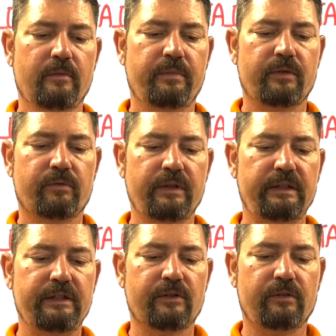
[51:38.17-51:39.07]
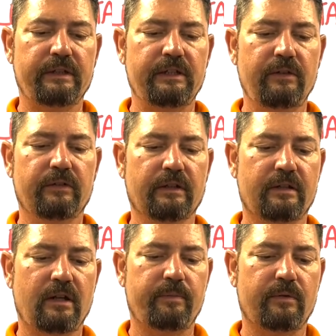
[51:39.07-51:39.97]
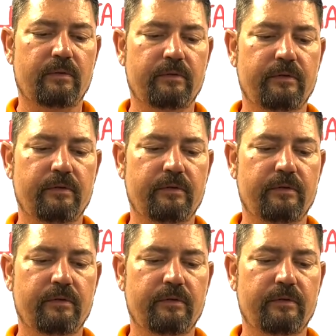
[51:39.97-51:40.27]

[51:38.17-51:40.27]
but really you're only using a couple.